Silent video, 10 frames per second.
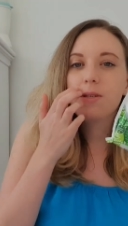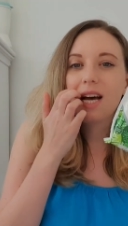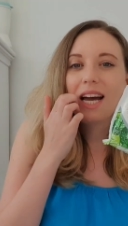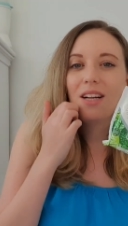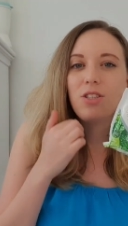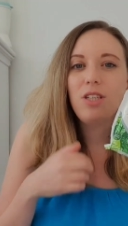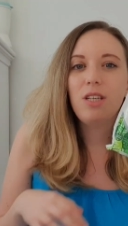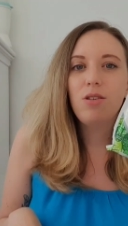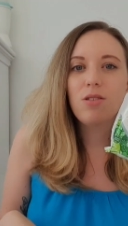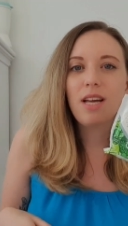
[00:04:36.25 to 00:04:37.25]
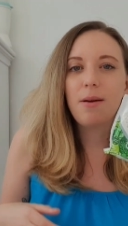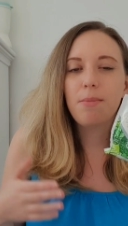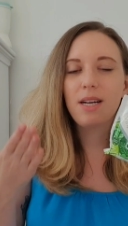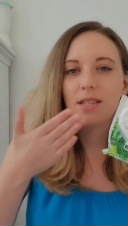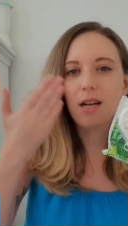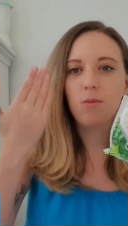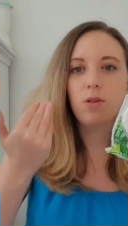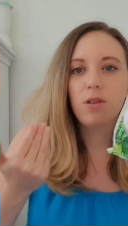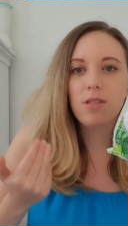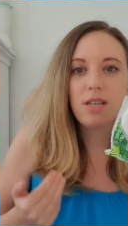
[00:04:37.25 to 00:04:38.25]
I actually use like micellar
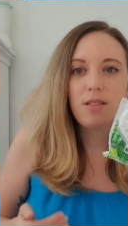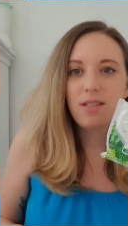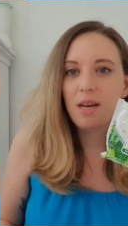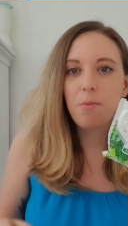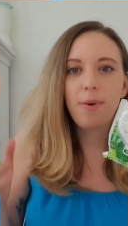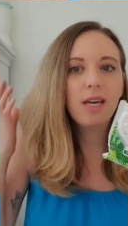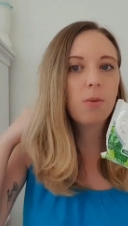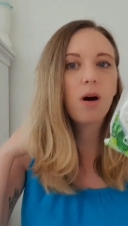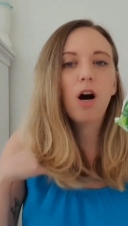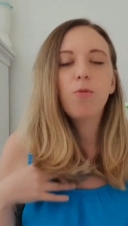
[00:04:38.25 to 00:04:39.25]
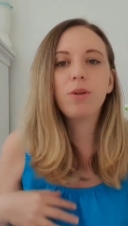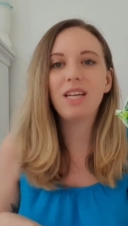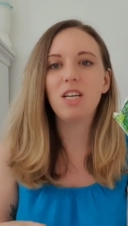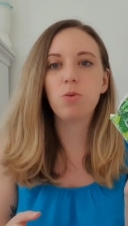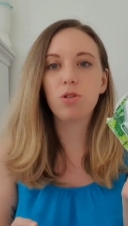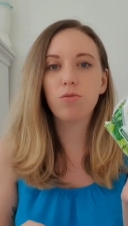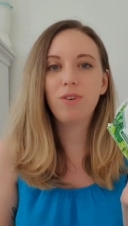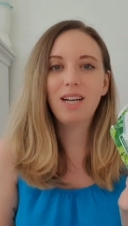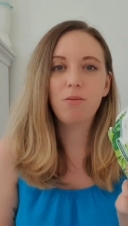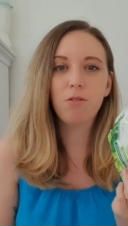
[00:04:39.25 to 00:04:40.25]
water to take my makeup off, but these were just
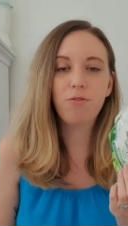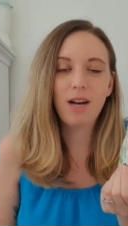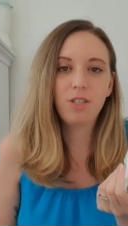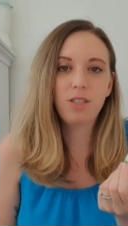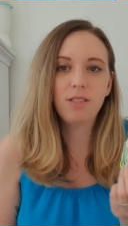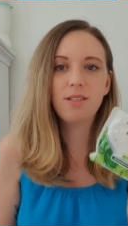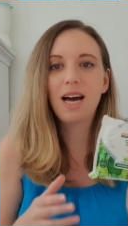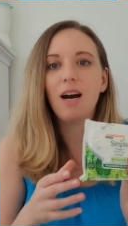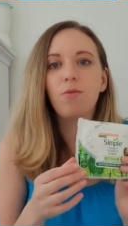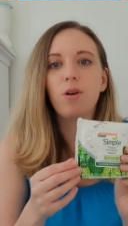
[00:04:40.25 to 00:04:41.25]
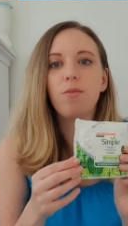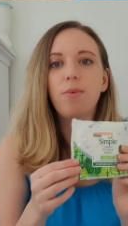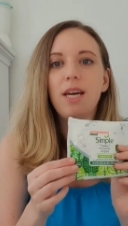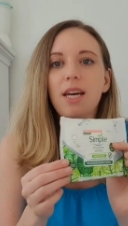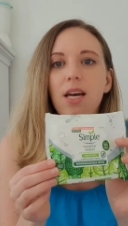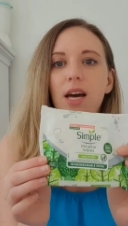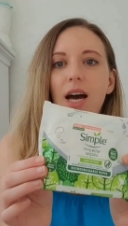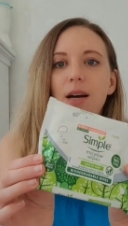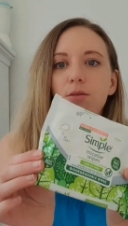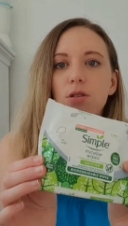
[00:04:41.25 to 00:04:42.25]
really refreshing to have with me,
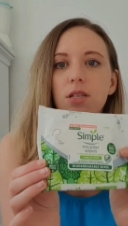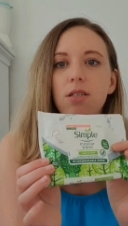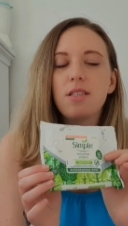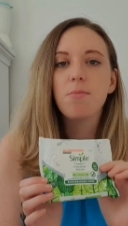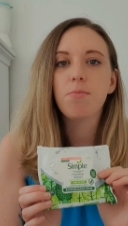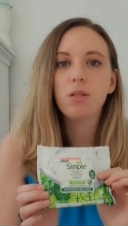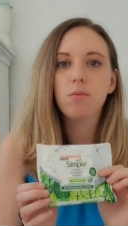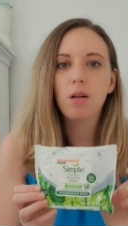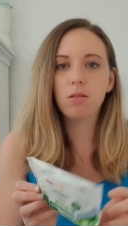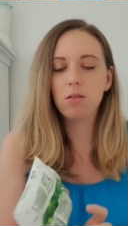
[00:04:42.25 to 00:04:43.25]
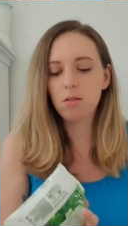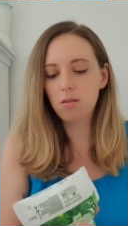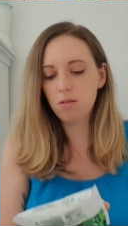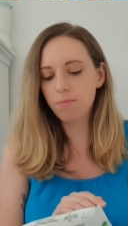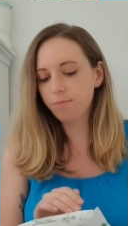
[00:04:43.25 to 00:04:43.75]
and just little simple ones.